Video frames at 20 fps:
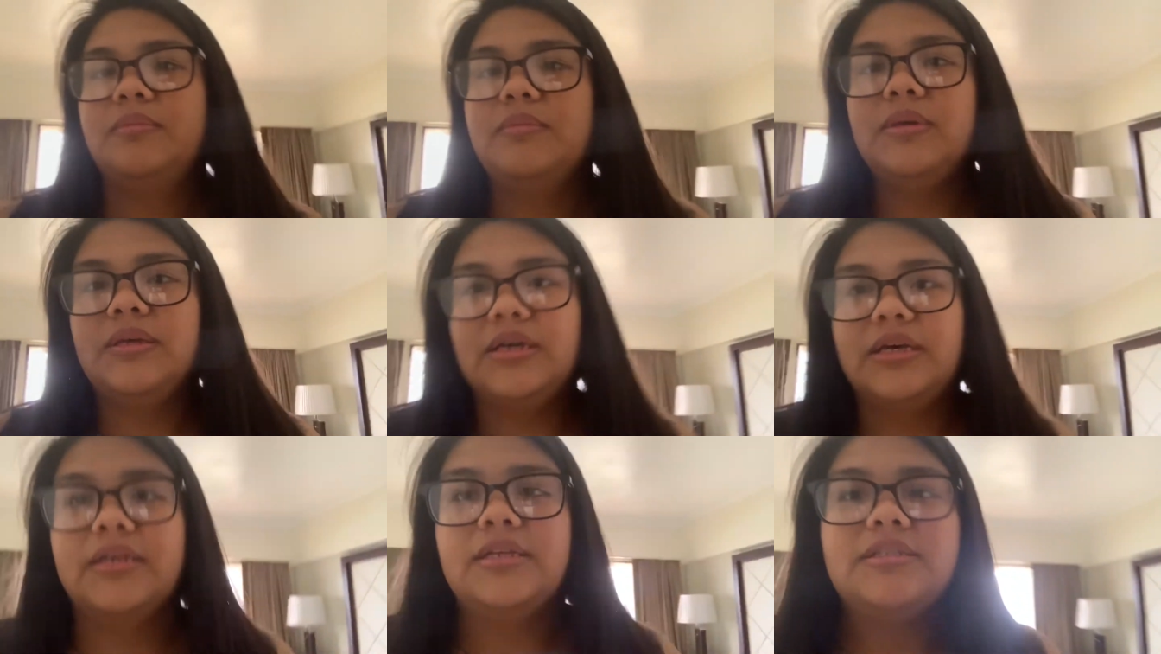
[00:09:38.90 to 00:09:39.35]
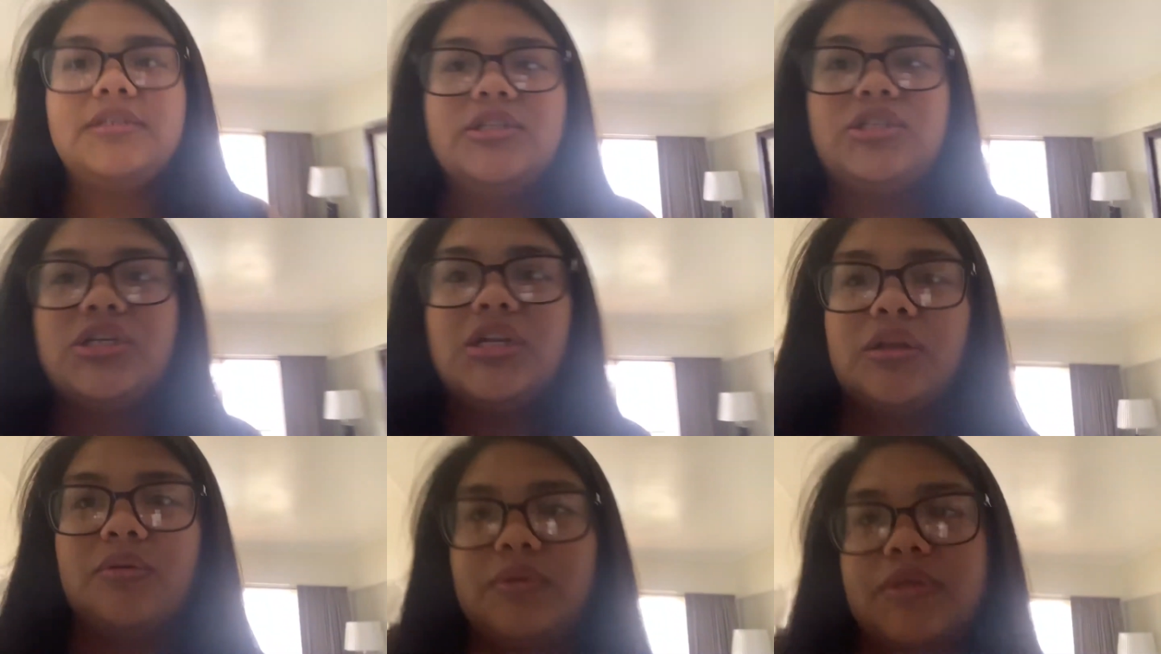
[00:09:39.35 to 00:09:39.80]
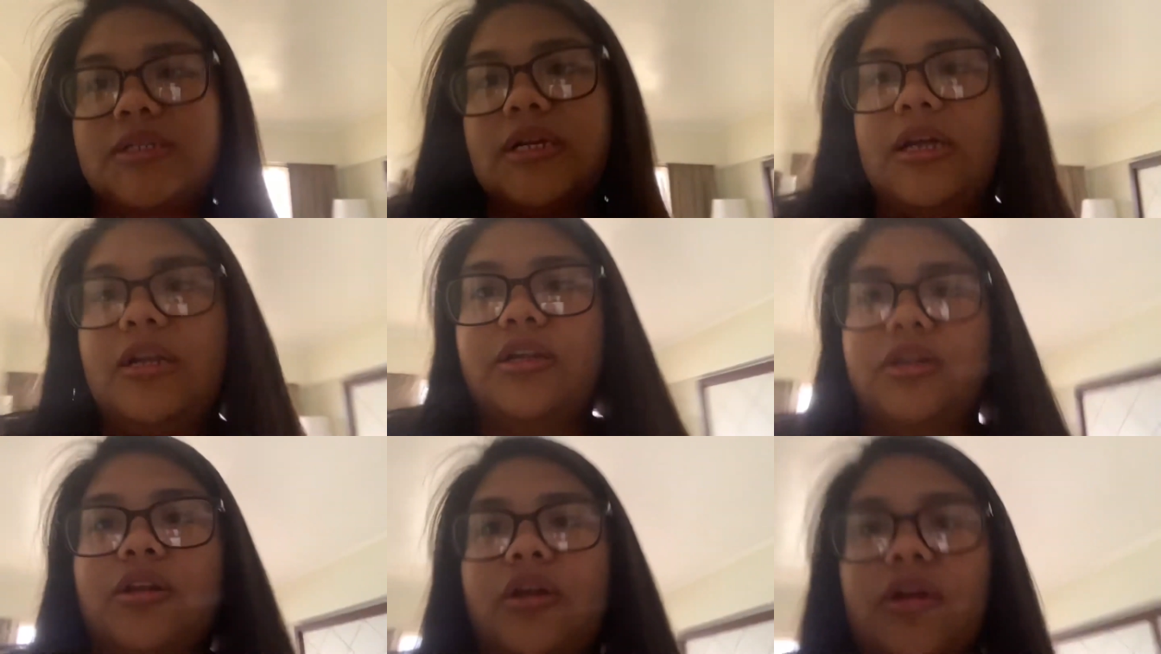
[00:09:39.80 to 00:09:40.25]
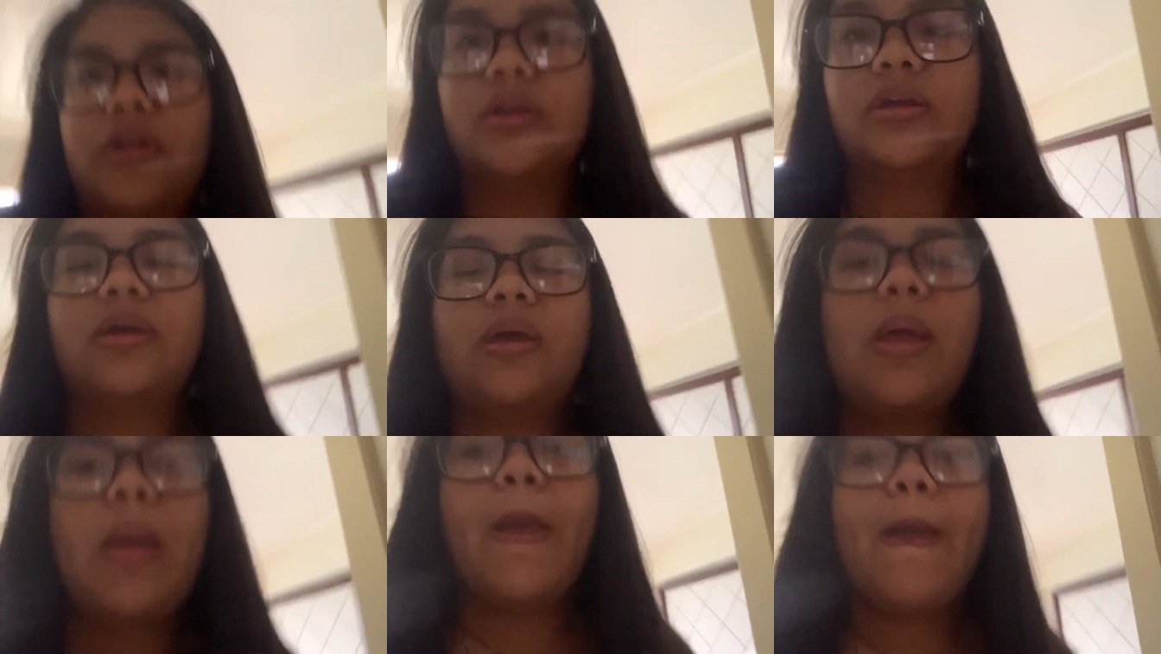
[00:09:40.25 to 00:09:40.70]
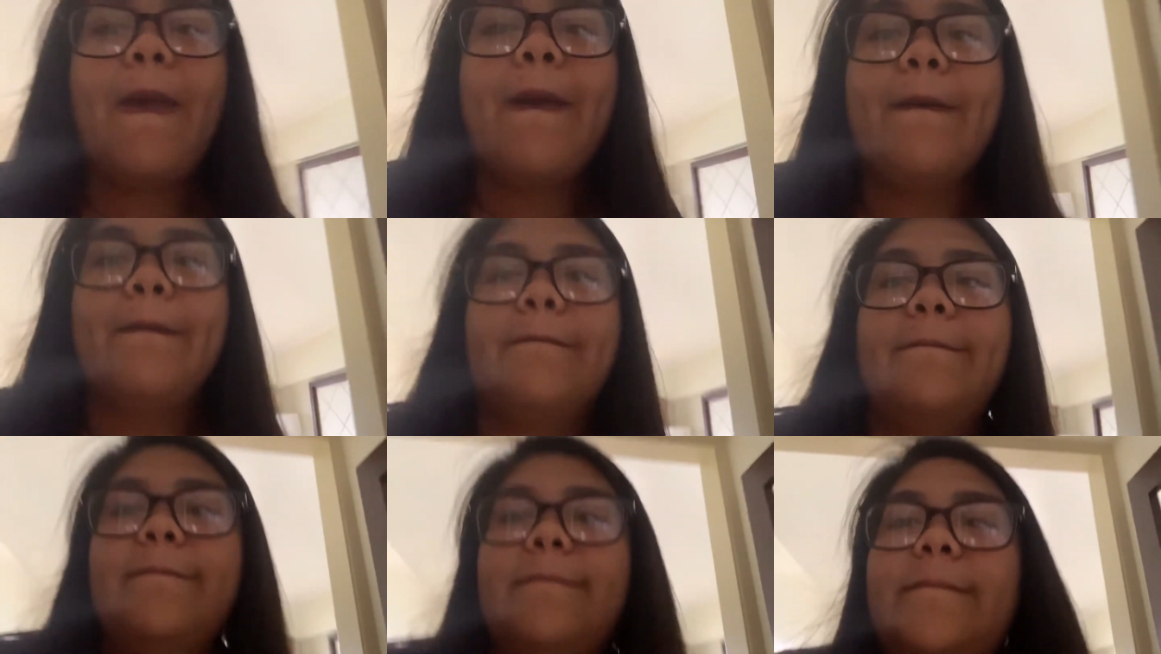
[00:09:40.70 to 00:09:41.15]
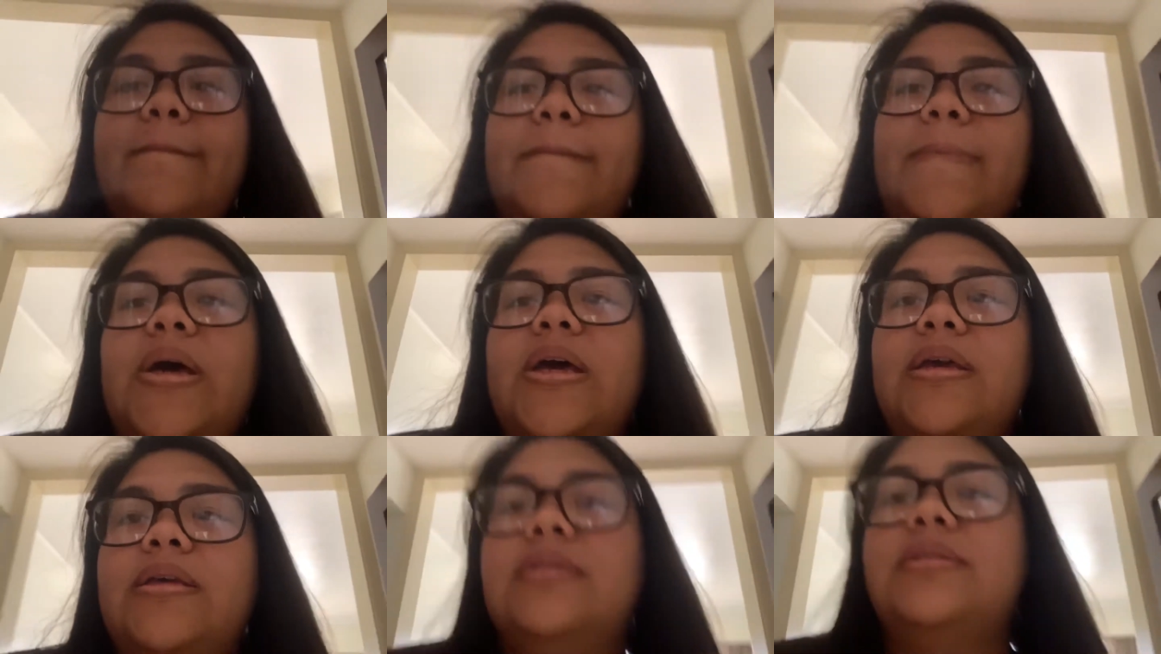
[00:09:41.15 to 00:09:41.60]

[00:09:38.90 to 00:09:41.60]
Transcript: because yesterday was kind of dark. But